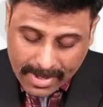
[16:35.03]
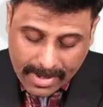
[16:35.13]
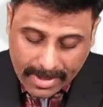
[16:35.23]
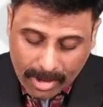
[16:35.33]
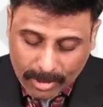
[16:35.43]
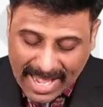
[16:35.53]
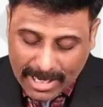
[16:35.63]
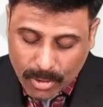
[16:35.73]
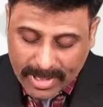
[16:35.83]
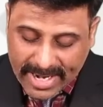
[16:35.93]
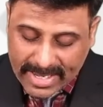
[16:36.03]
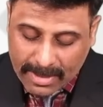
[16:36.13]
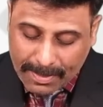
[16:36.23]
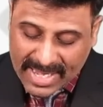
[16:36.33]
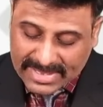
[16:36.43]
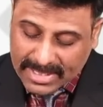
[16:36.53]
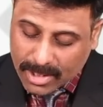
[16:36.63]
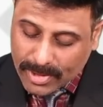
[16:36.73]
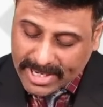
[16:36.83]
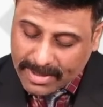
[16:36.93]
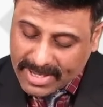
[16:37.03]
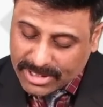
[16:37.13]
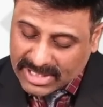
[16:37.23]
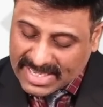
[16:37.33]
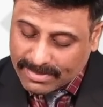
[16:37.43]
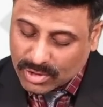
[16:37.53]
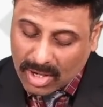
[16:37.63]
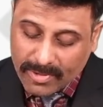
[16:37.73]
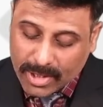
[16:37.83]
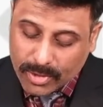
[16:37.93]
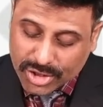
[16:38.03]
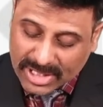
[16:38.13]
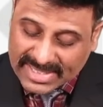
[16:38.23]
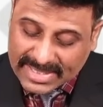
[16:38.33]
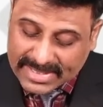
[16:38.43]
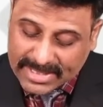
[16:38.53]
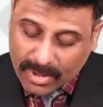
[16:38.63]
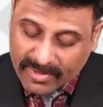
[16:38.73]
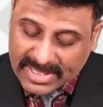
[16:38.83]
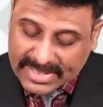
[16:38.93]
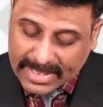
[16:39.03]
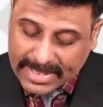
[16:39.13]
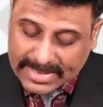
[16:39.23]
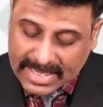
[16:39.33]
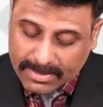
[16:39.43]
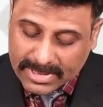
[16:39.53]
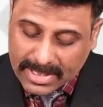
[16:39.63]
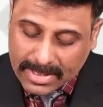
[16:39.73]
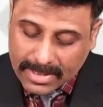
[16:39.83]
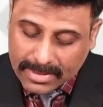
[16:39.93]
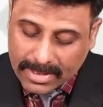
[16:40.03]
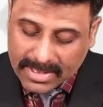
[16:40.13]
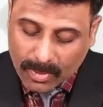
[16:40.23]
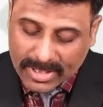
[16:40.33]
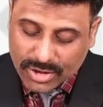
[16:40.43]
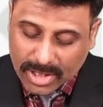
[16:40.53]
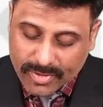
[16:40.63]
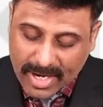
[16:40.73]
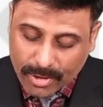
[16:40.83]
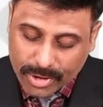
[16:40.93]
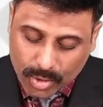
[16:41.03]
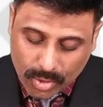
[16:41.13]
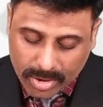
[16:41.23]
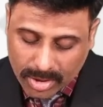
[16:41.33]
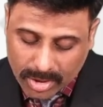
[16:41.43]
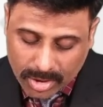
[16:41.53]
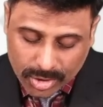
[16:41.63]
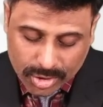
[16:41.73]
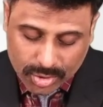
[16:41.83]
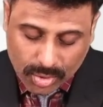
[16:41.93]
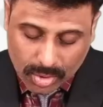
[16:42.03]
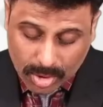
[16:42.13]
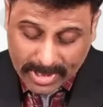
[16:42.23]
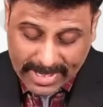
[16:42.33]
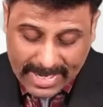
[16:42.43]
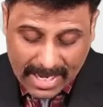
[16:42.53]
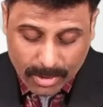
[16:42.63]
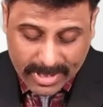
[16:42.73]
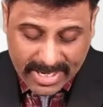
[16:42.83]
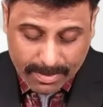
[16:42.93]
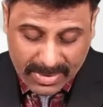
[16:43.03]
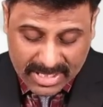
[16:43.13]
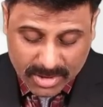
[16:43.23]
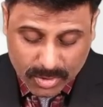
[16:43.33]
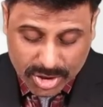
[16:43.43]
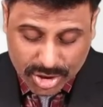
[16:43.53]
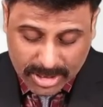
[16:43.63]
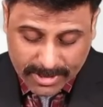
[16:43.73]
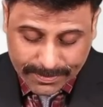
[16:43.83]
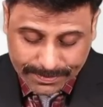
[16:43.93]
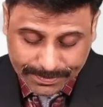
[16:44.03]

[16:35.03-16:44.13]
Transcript: Now diluted EPS including debentures, I am solving question 16 of recent exams. The other ones you'll try on your own. So look at diluted EPS question.